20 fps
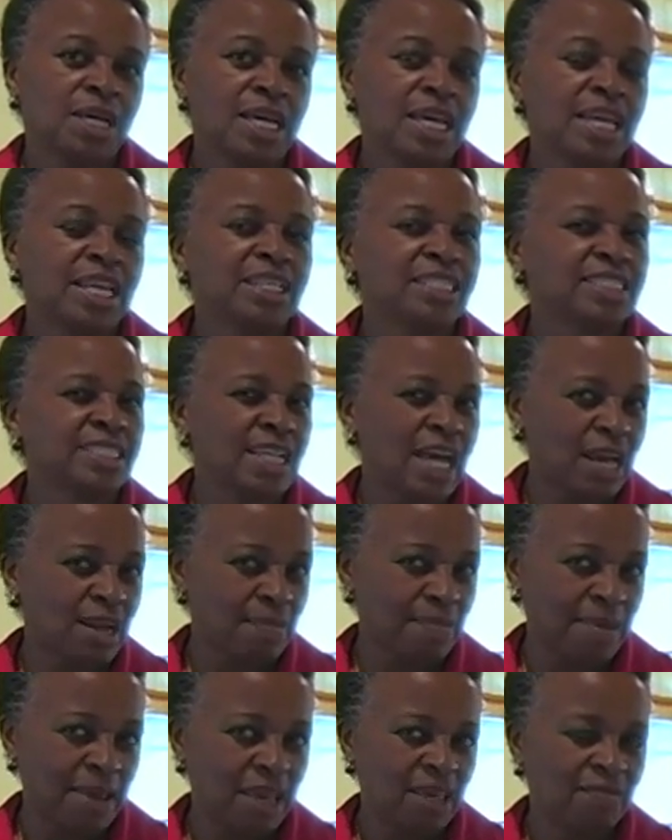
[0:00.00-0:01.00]
It is not a
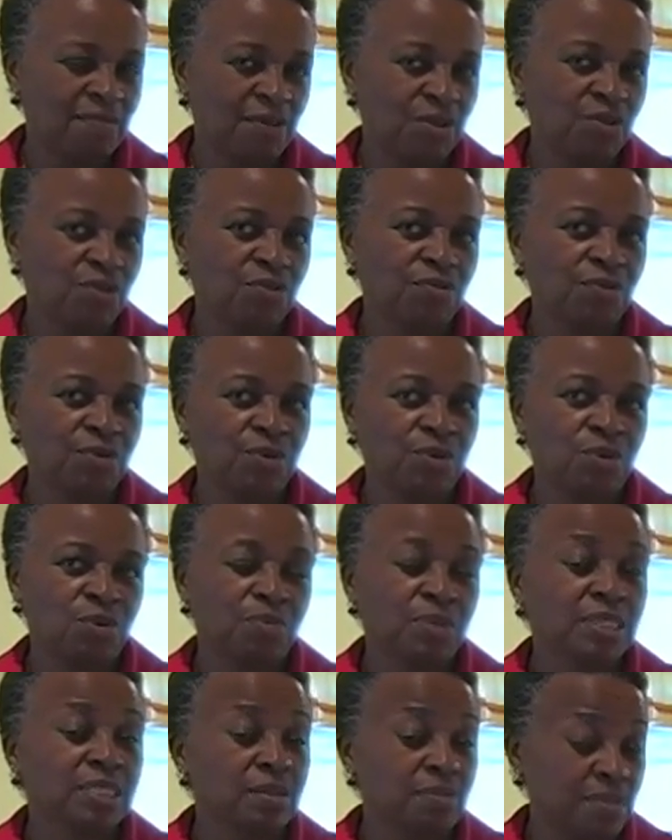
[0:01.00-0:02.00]
bad for you food,
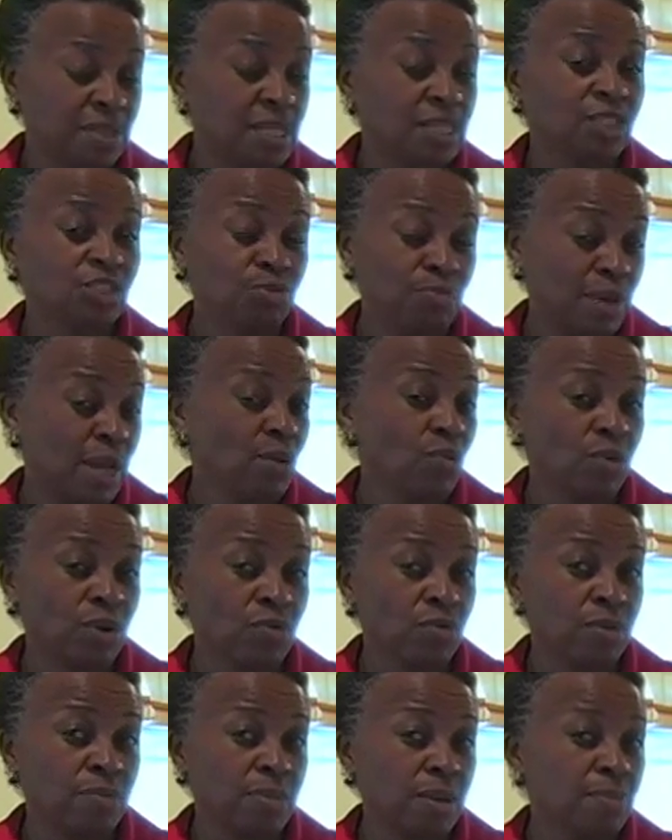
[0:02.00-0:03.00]
but some things you might want to
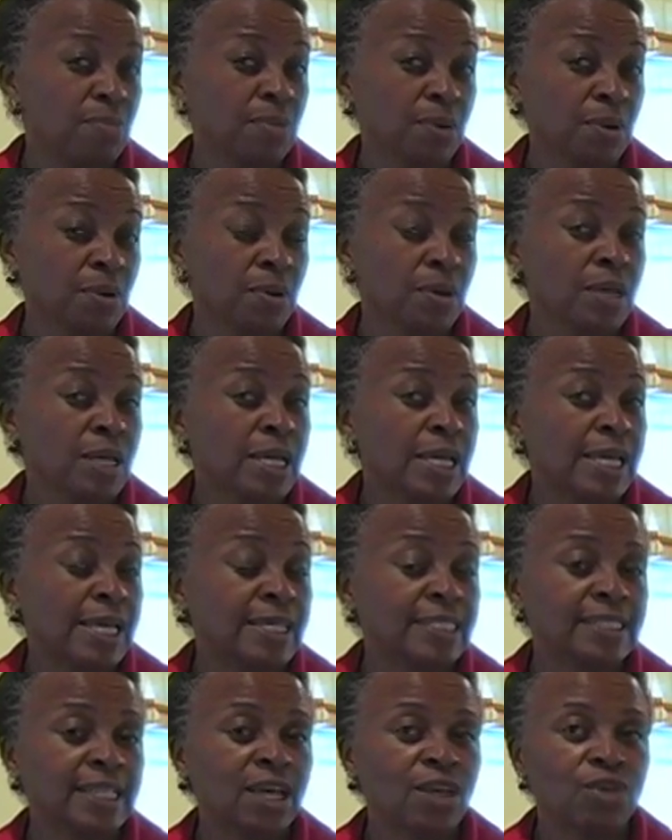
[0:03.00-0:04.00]
remember
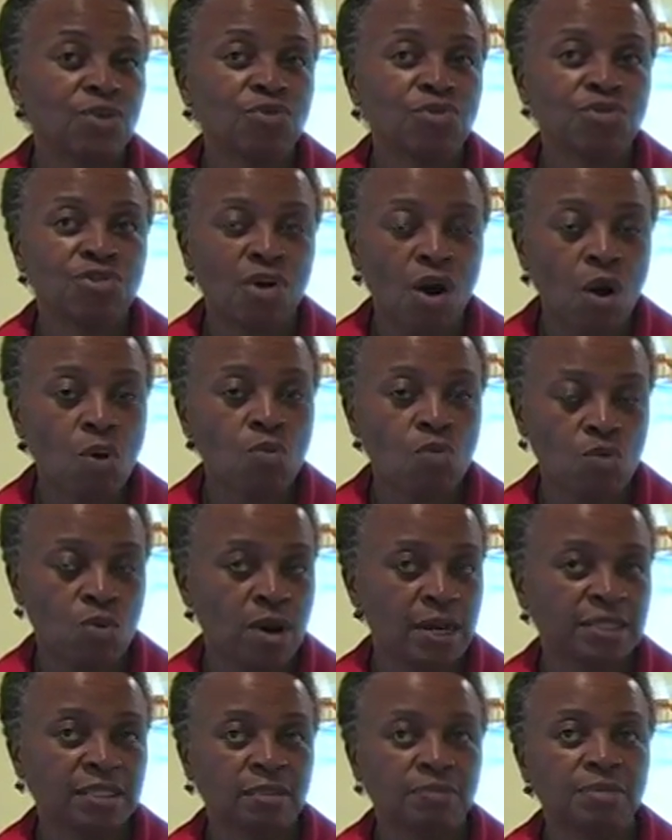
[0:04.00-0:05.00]
is that you don't
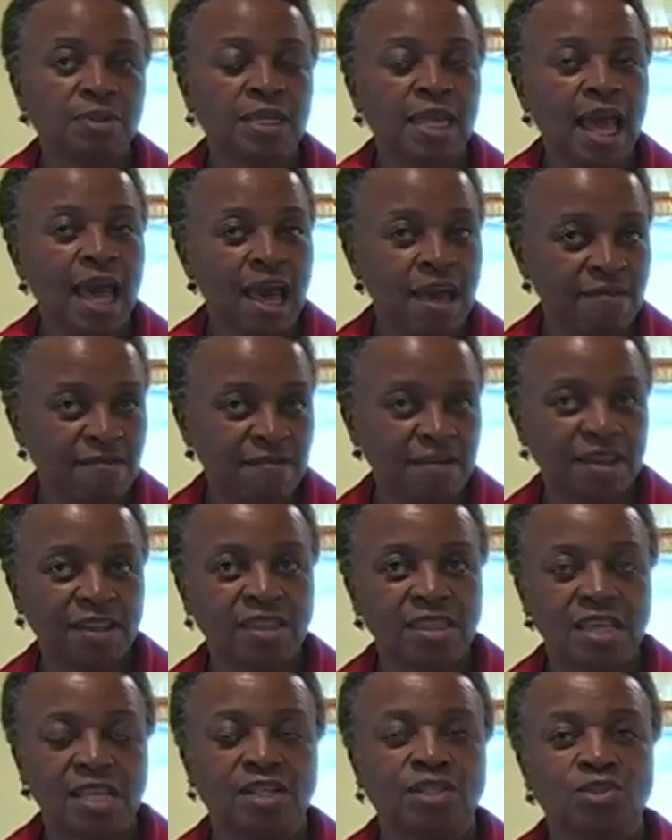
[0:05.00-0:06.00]
want to put high-fat
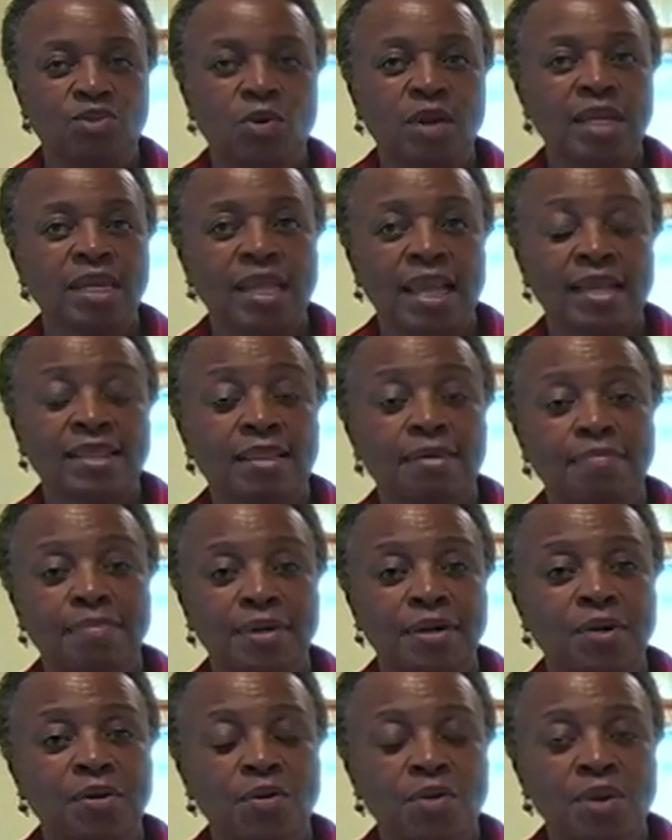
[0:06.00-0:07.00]
things on it, like the
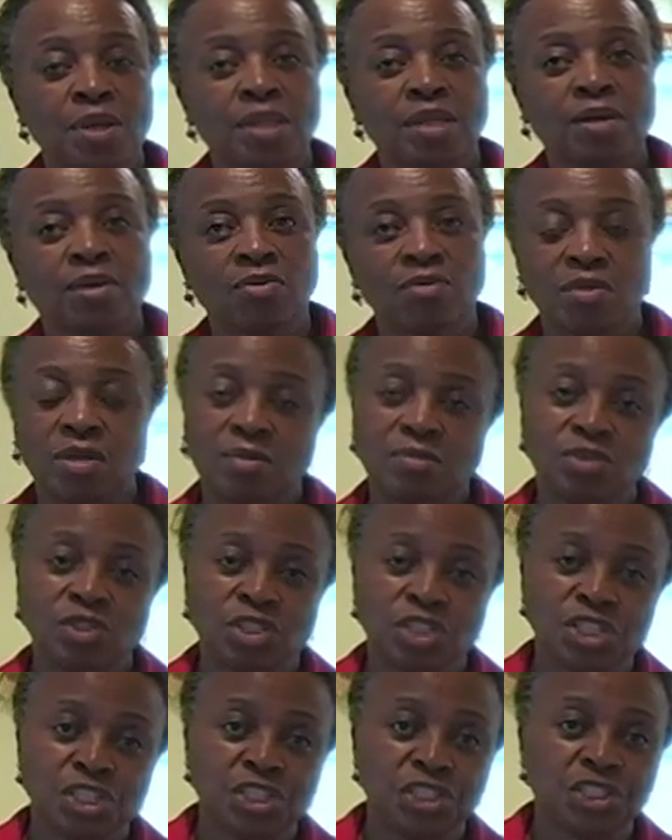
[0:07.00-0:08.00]
butter and the cream
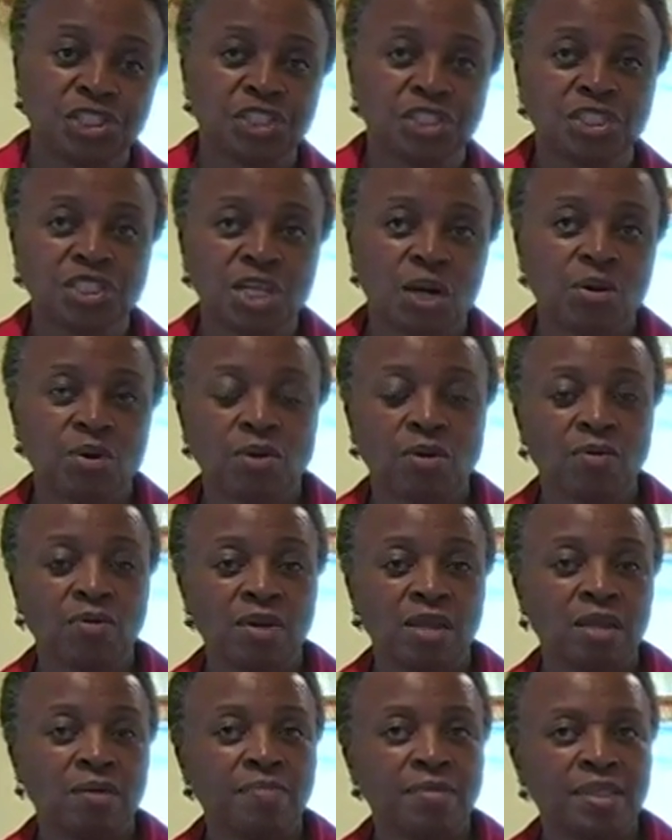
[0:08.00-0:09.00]
cheese and the sour
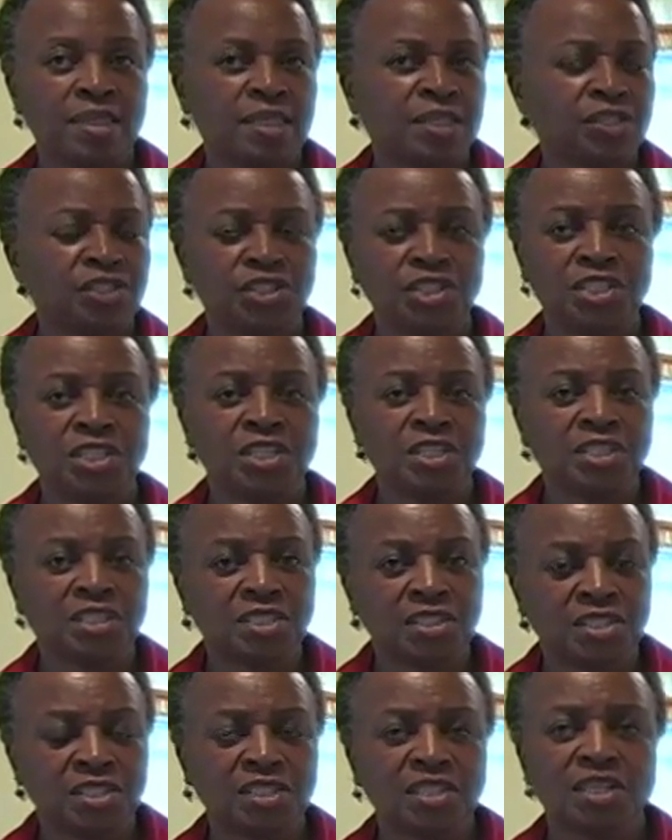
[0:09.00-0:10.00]
cream and the cheese
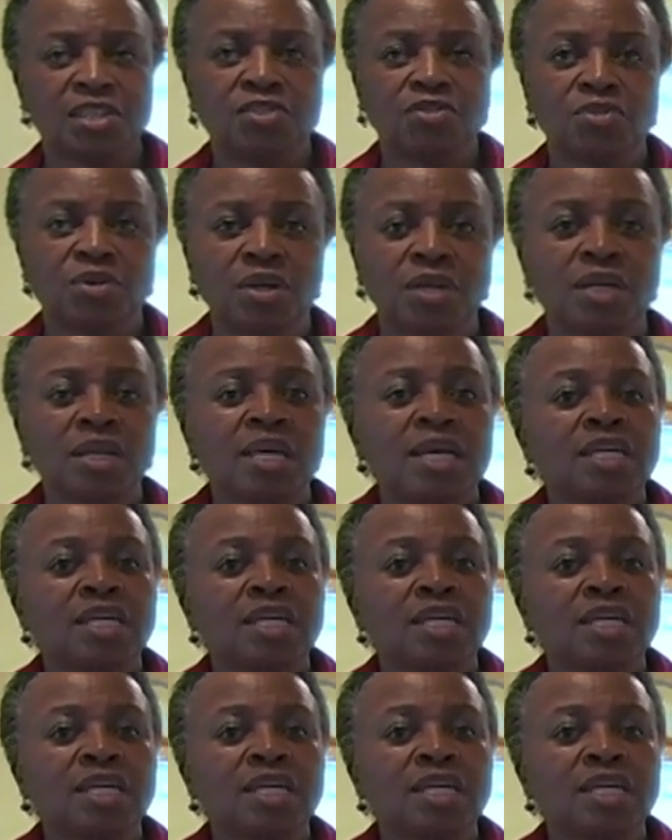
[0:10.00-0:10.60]
and etc.